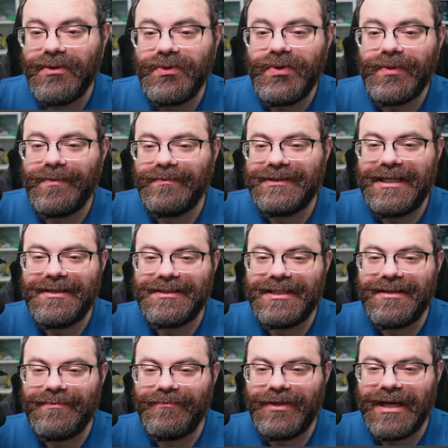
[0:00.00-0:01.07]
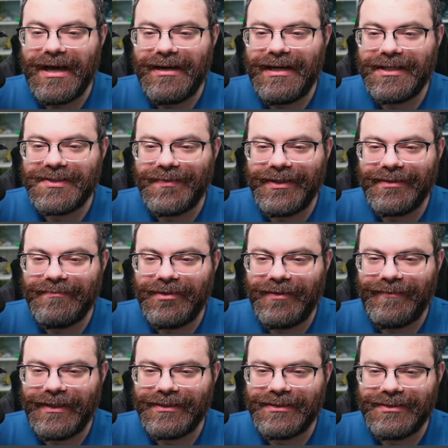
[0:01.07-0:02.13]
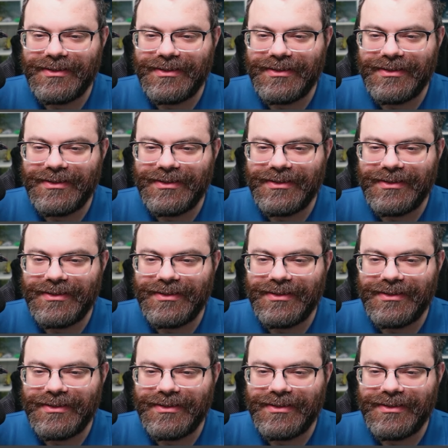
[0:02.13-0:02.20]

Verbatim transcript: Ooh, yeah, see, we got an X-Wing. Perfect.